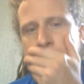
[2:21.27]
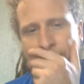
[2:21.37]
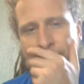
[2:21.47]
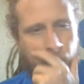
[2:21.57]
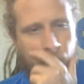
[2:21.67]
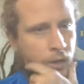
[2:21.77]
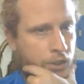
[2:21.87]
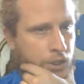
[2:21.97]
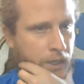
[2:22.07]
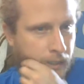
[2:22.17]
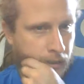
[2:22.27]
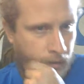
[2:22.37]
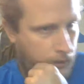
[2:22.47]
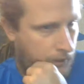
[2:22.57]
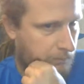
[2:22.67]
they were merged in.
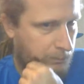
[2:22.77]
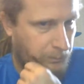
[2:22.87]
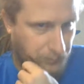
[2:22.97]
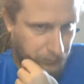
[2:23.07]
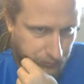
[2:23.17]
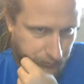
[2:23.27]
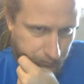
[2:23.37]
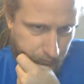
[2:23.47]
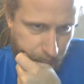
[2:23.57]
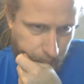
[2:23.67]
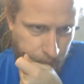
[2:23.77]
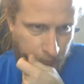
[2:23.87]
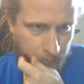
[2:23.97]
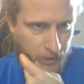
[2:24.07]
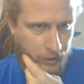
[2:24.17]
I'm
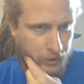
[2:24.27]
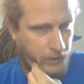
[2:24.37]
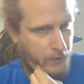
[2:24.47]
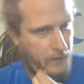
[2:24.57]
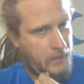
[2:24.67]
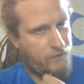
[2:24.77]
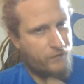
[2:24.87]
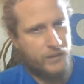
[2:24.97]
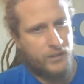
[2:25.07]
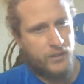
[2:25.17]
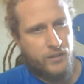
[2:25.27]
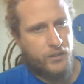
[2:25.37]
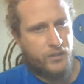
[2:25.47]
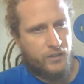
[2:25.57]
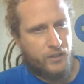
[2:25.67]
not sure if it's
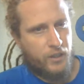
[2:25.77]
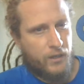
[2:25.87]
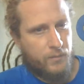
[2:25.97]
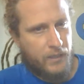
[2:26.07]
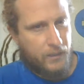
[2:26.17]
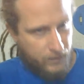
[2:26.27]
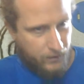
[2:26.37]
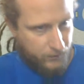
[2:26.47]
just started because